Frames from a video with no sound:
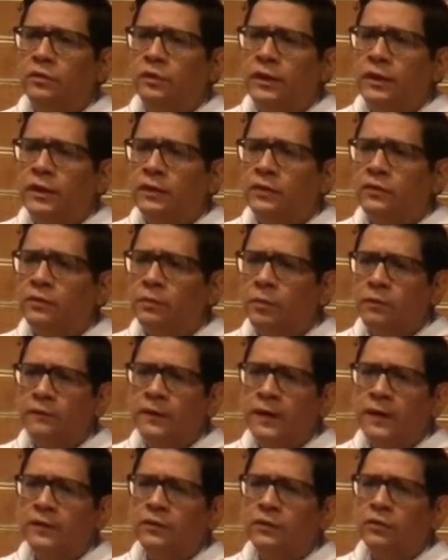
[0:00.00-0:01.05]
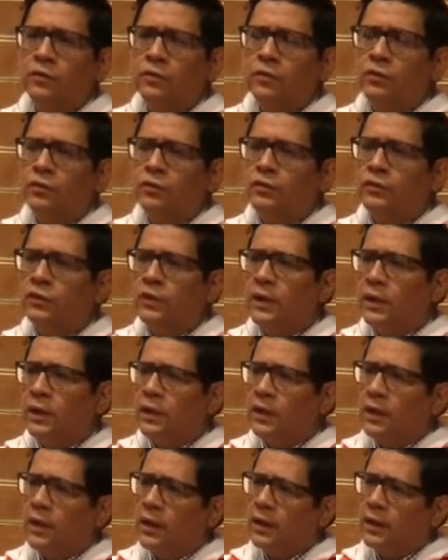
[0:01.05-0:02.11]
You get a supervisor who's
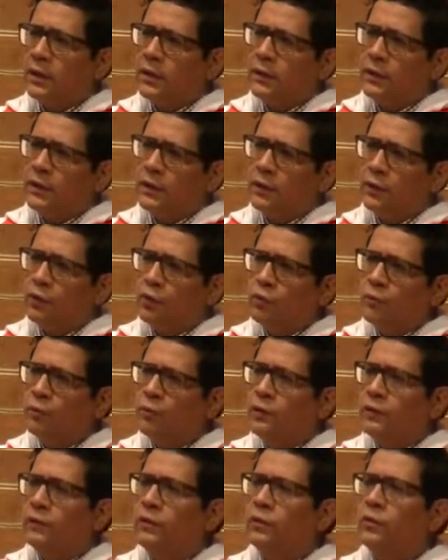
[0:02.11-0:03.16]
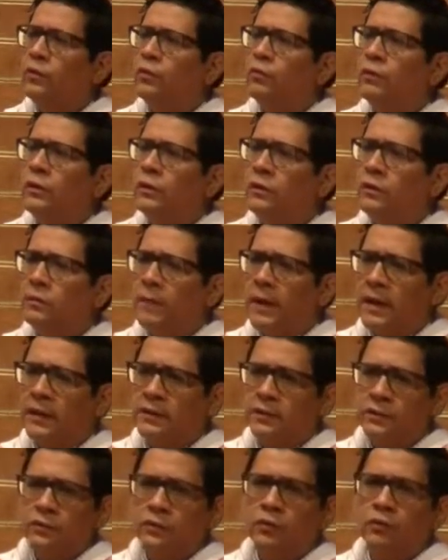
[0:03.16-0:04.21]
uh, in a group with you, with other
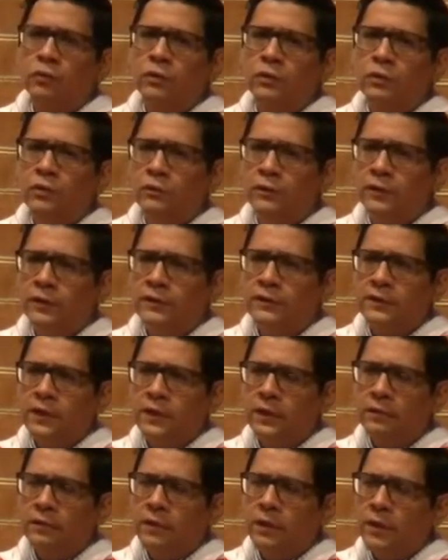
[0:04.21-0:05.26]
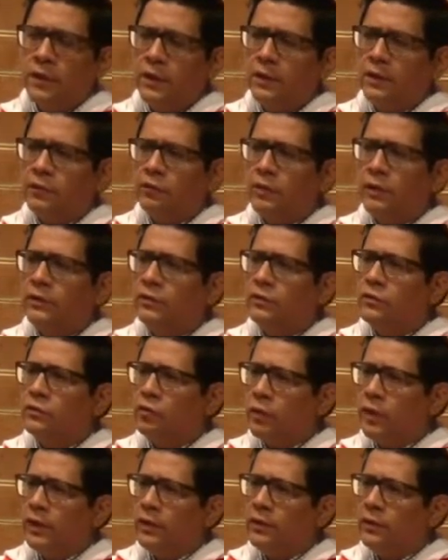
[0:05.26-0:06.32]
pastors who are doing the same, trying to
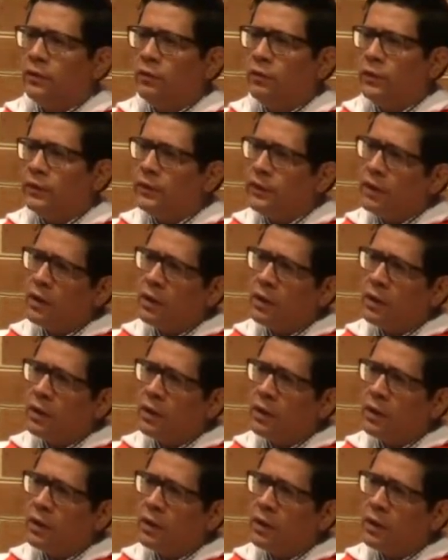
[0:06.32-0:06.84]
train you in